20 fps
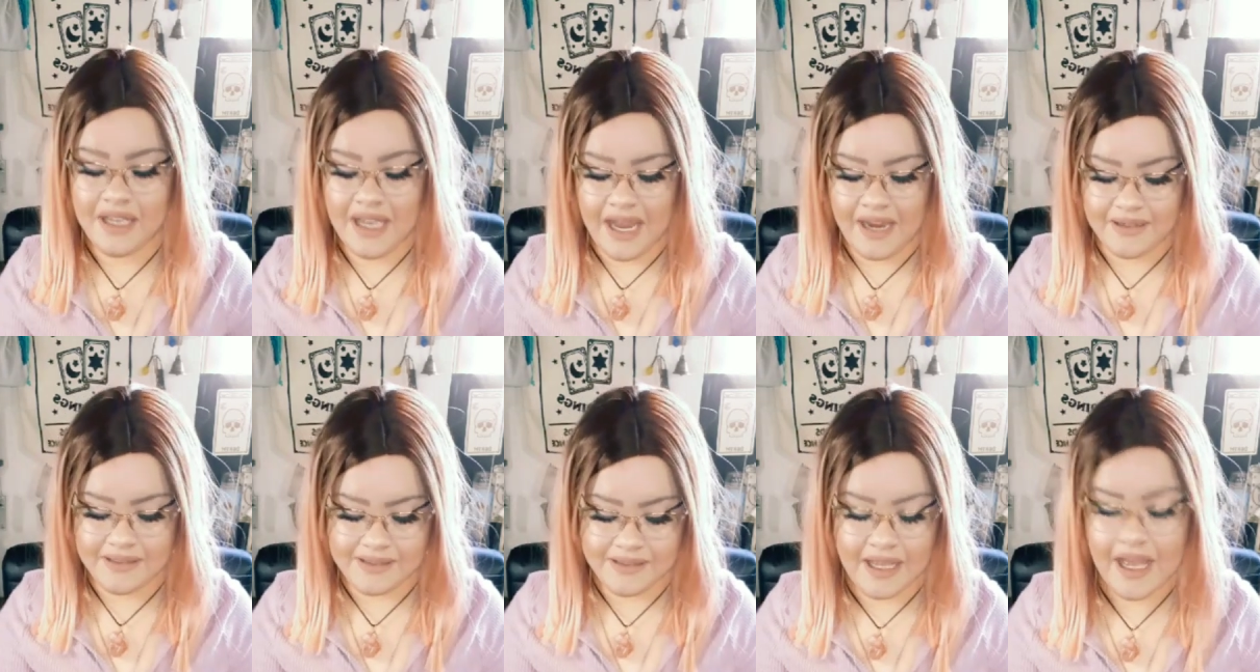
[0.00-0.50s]

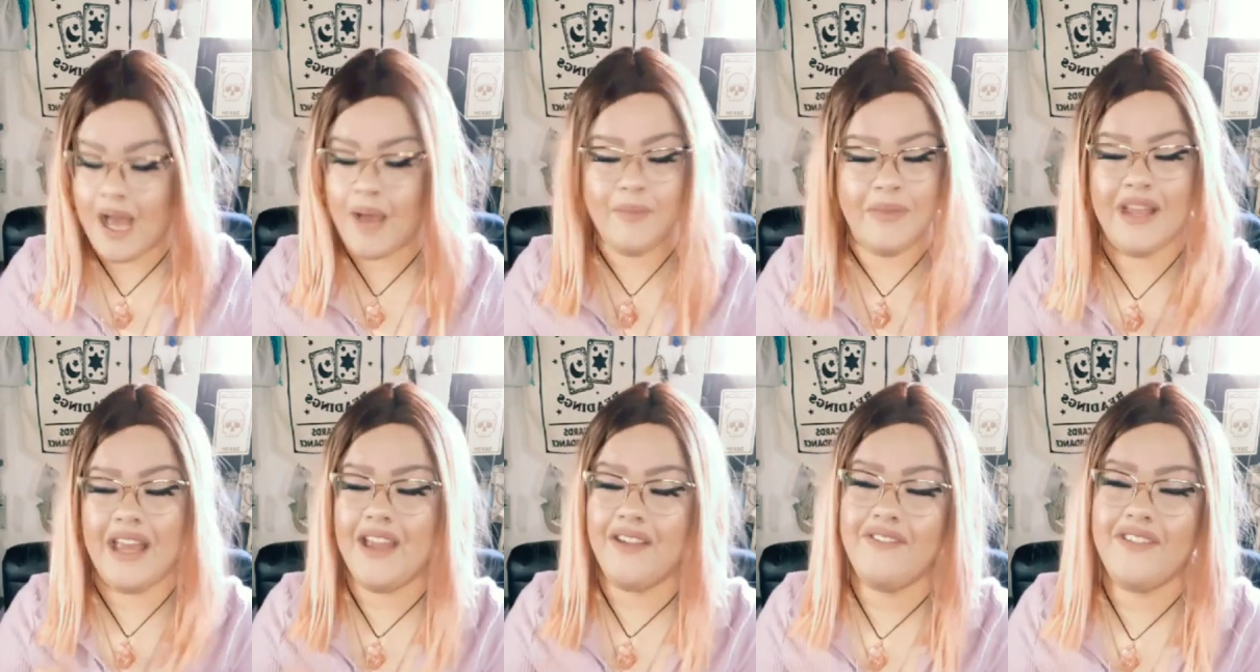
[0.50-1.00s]

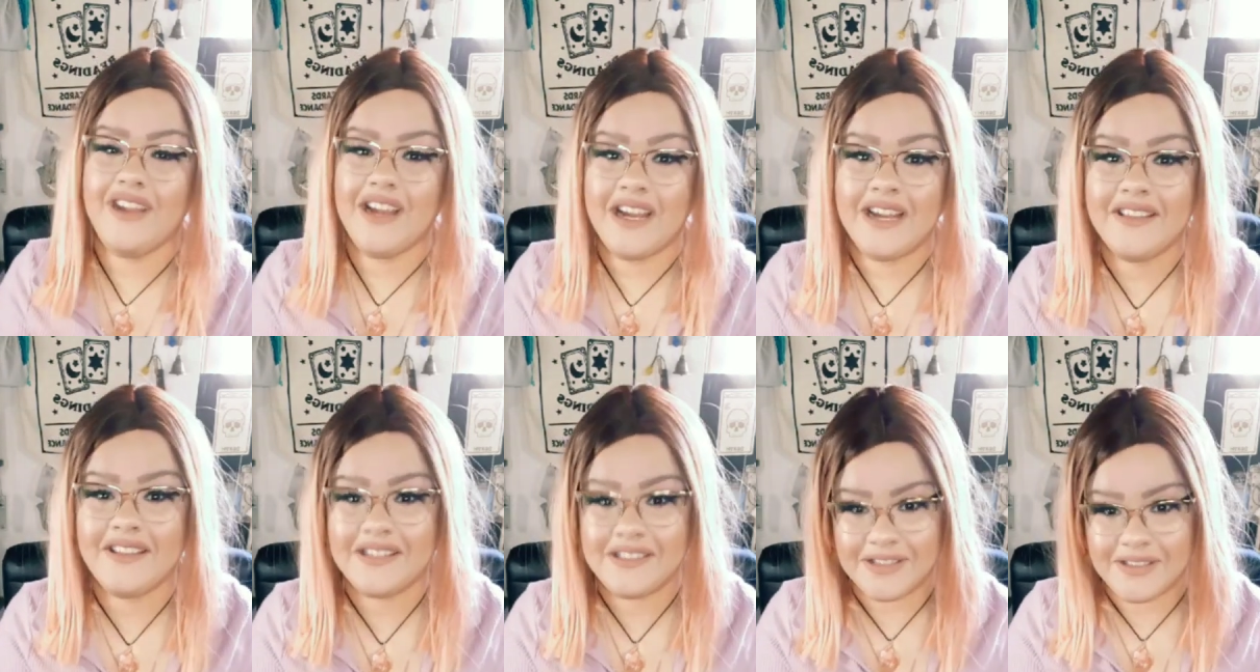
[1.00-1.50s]

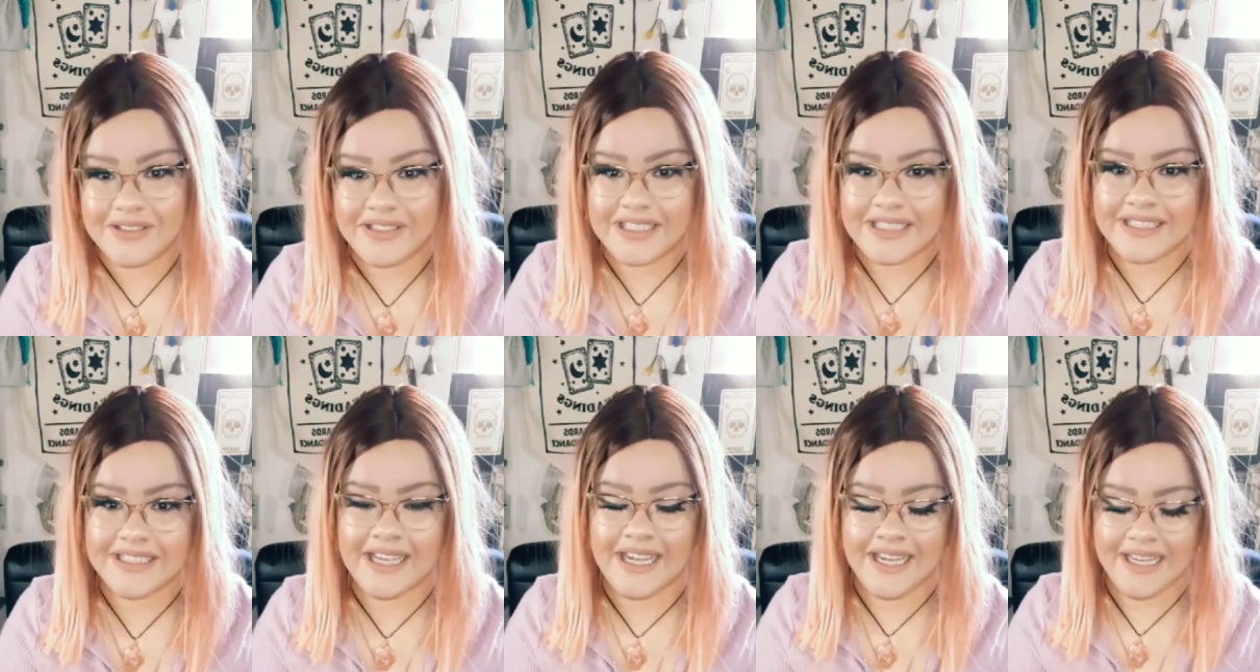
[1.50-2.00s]
zodiac
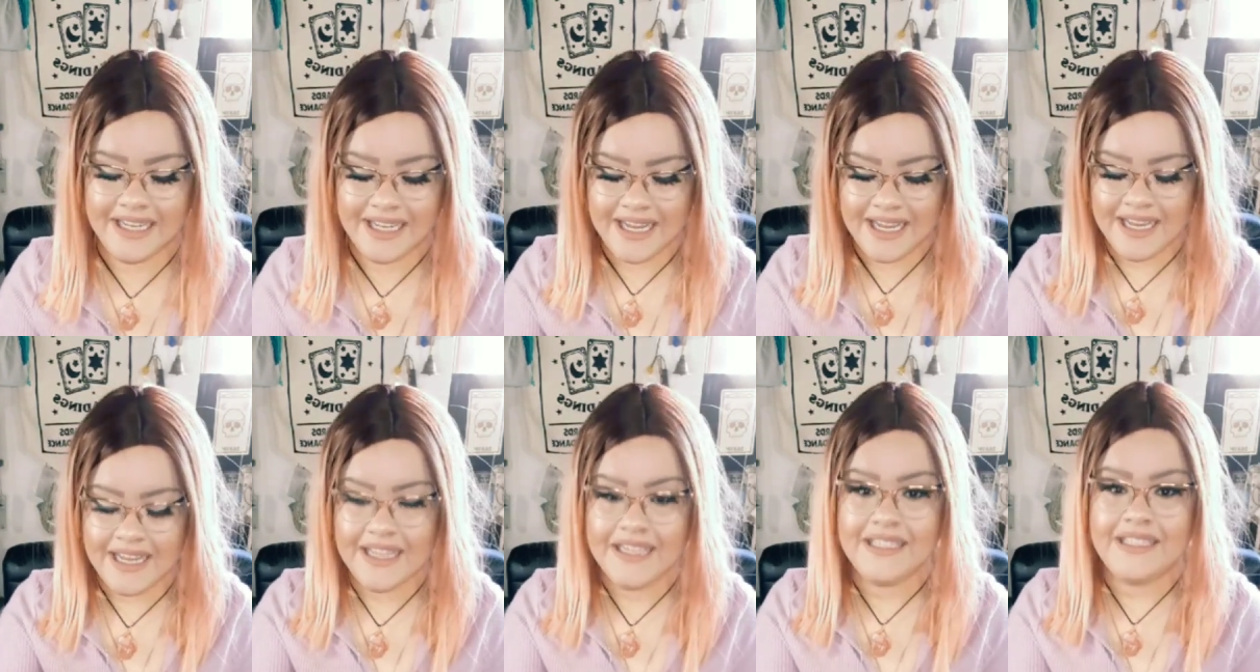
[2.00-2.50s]
sign.
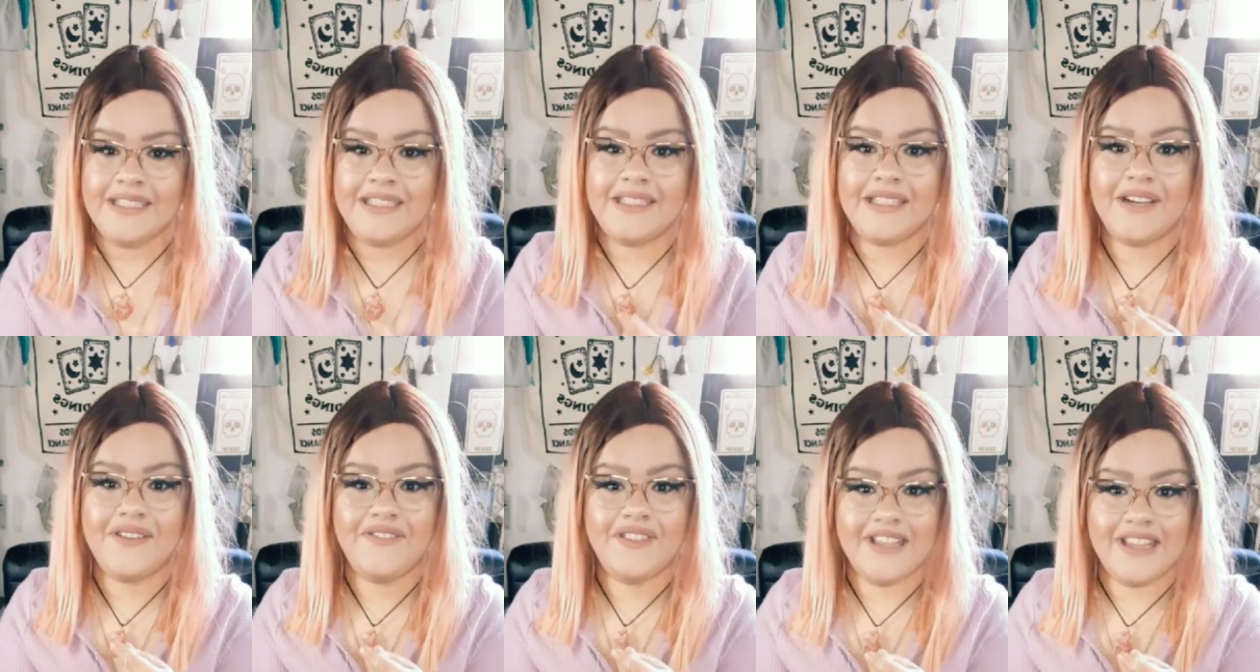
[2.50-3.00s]

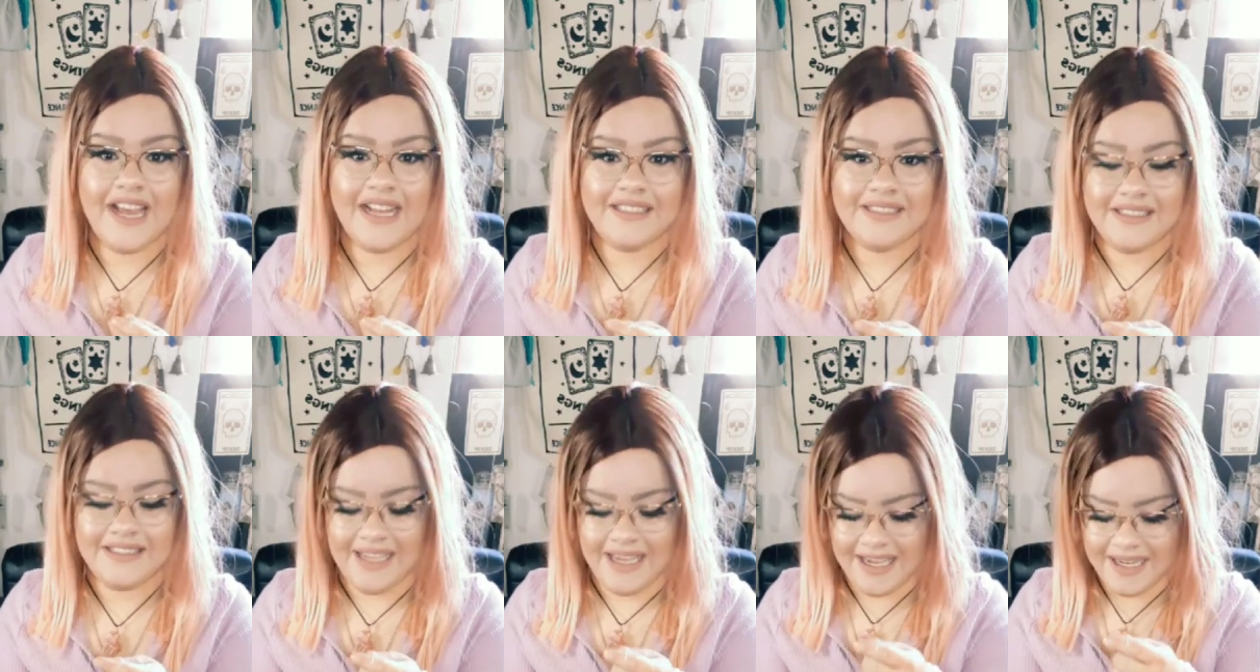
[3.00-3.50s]
So with that
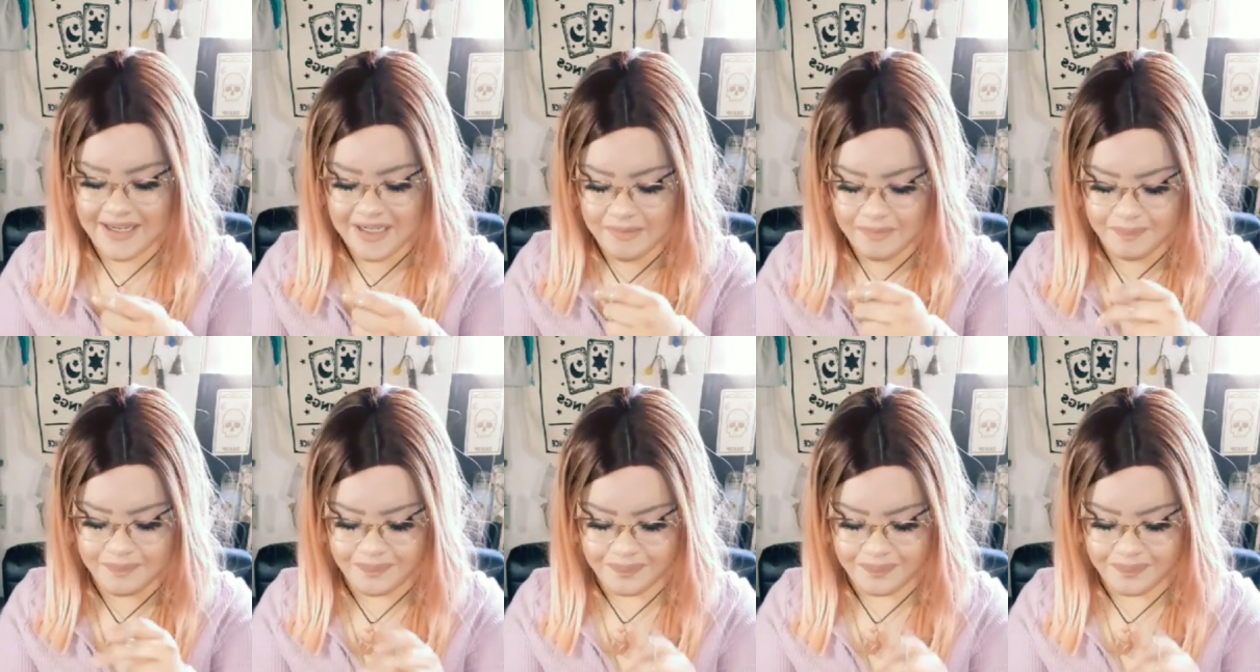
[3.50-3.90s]
said,